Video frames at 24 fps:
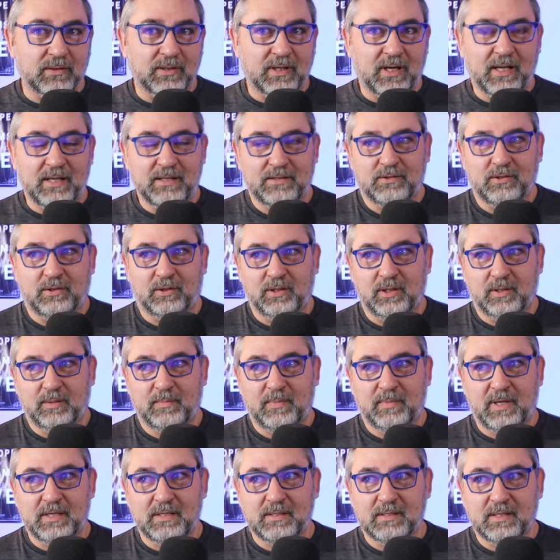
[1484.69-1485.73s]
And I told him,
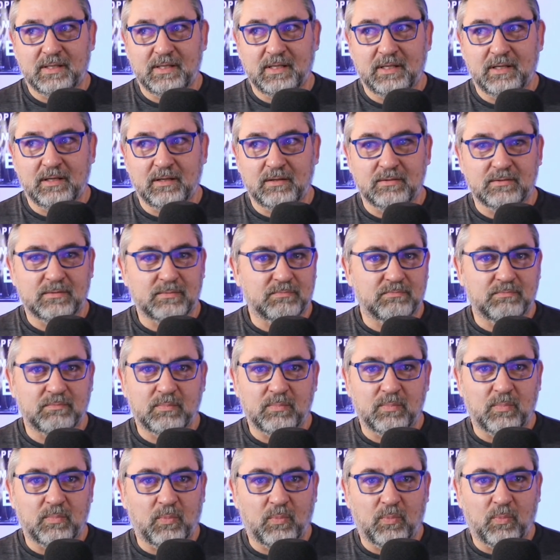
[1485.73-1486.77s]
and he goes,
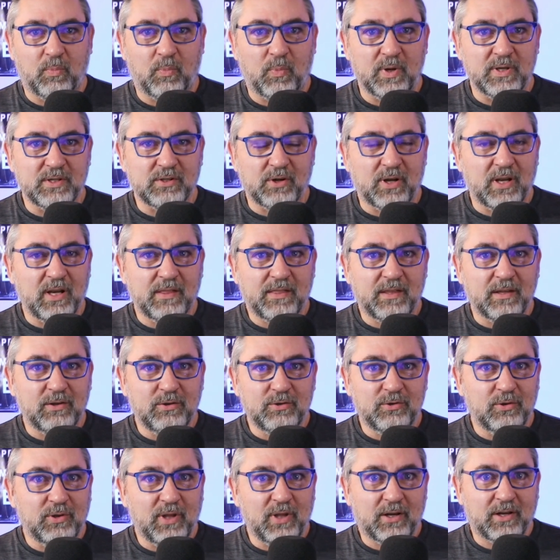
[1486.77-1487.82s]
"Is there anything you
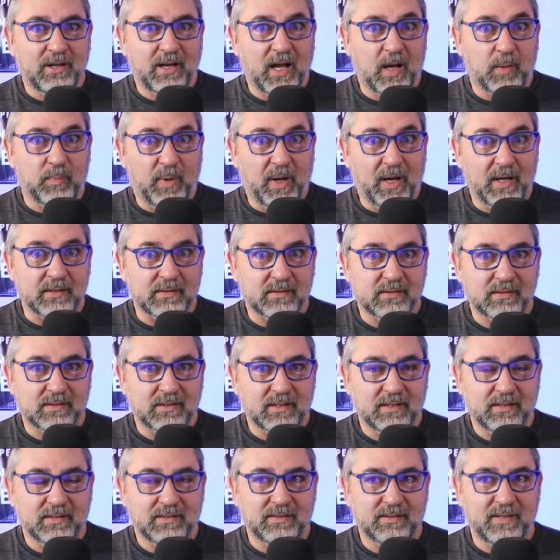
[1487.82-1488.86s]
do that could help us?"
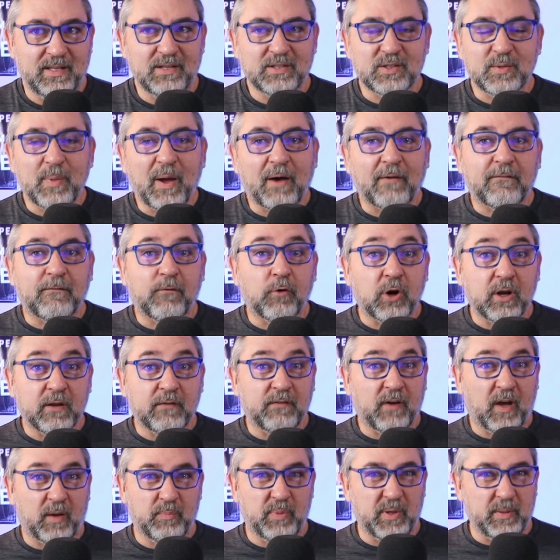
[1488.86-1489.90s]
And there's about
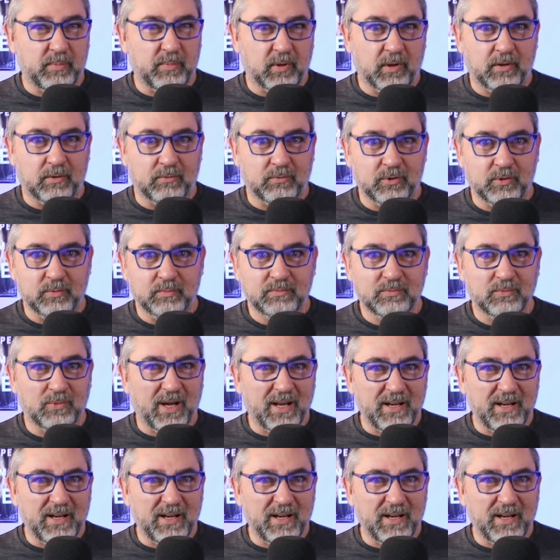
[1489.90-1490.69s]
45 people in the room, right?